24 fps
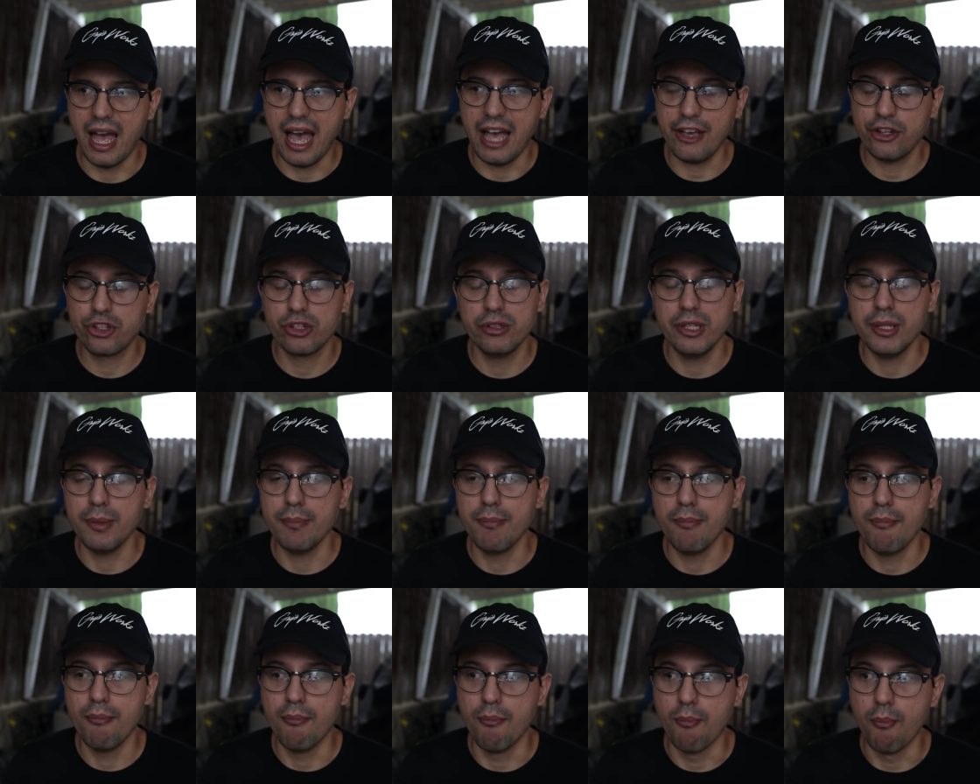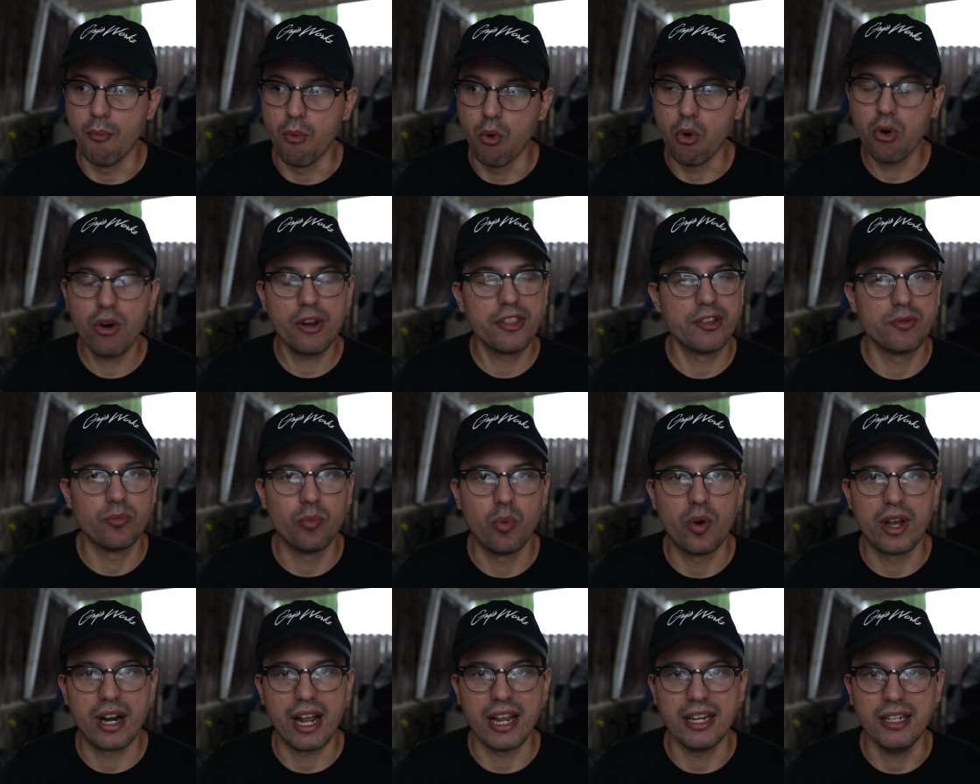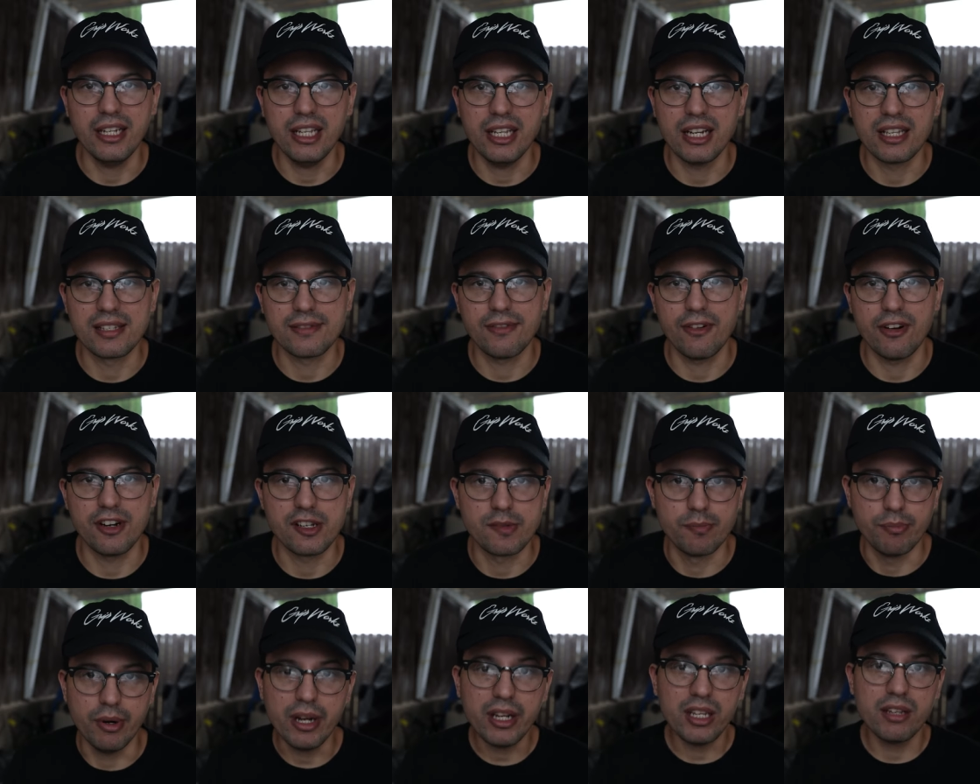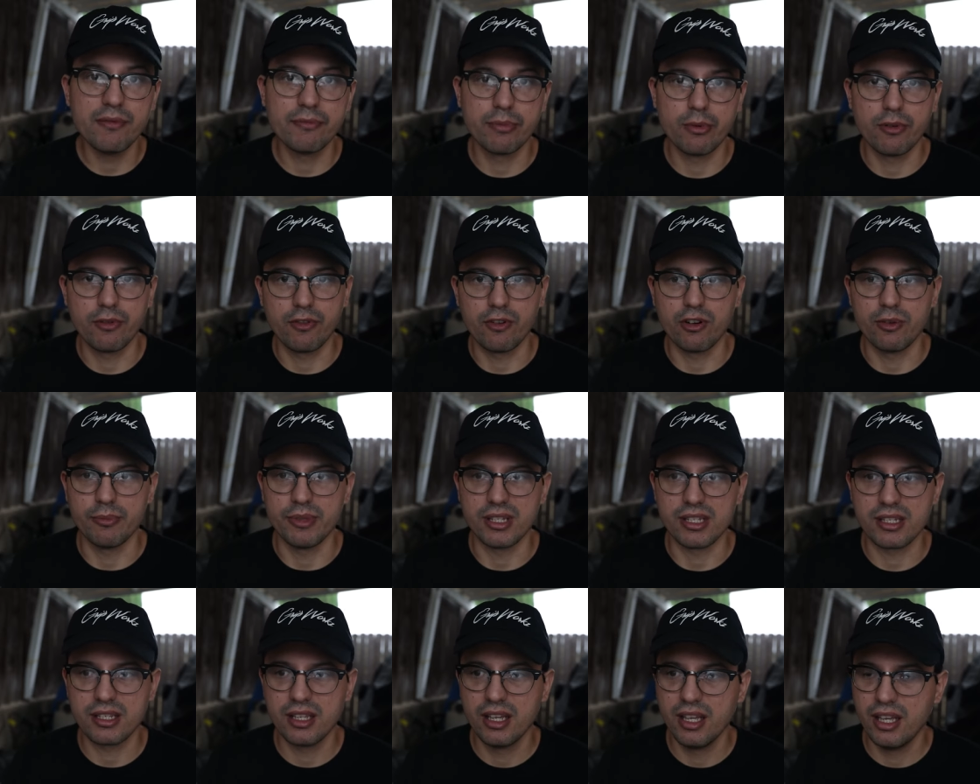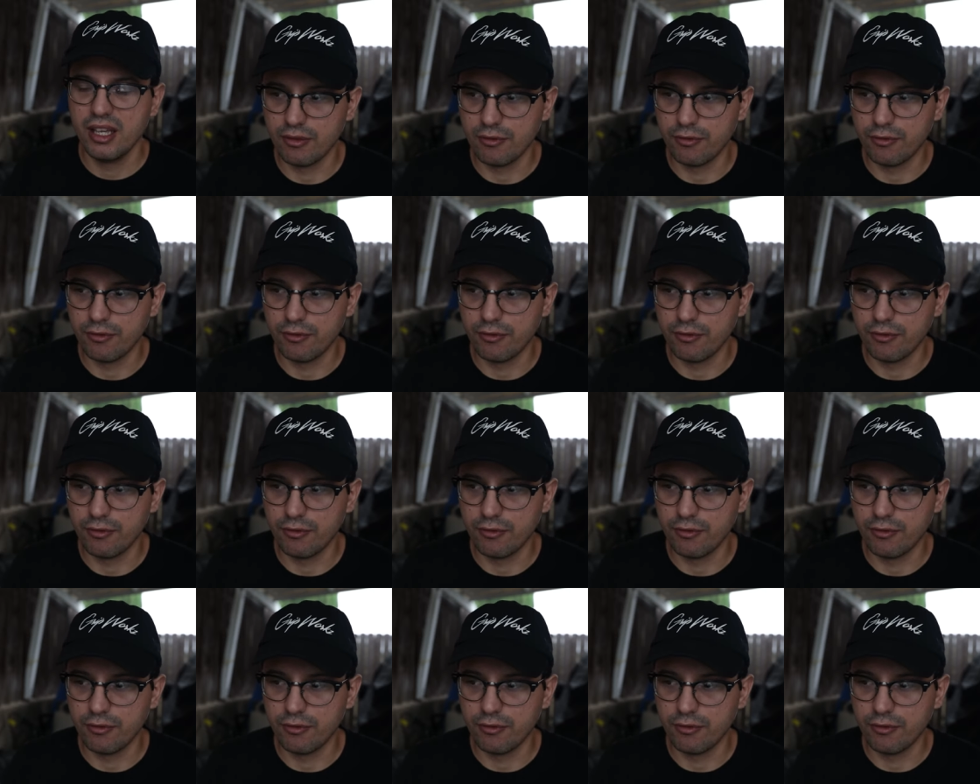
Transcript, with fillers: actually more than what I need as far as braking performance.